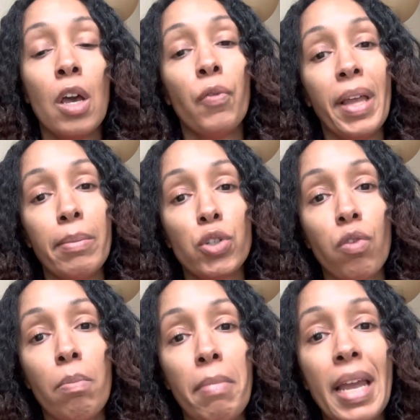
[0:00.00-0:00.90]
for him to
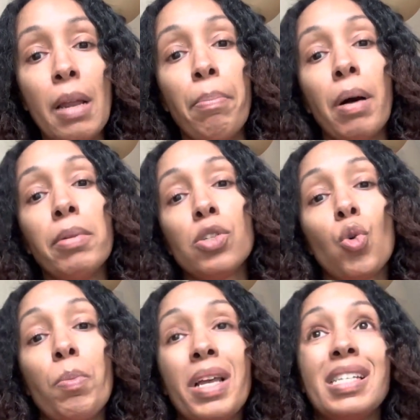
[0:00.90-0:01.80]
remain in public
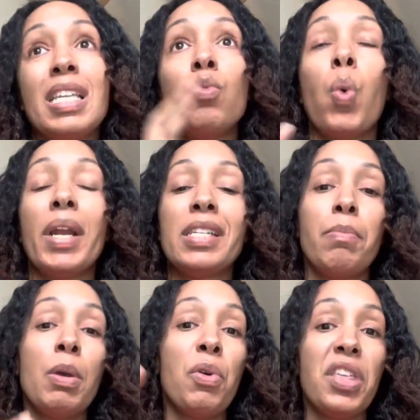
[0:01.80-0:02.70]
school because he wanted to
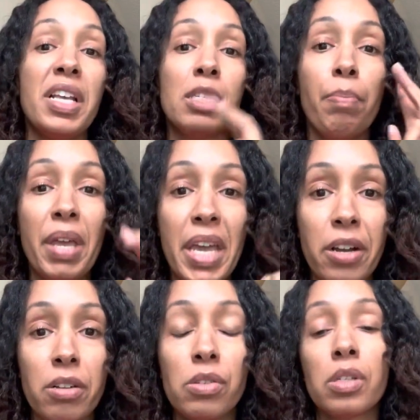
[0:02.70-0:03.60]
be with his
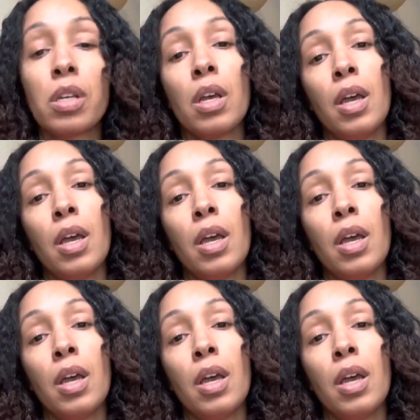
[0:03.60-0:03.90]
peers.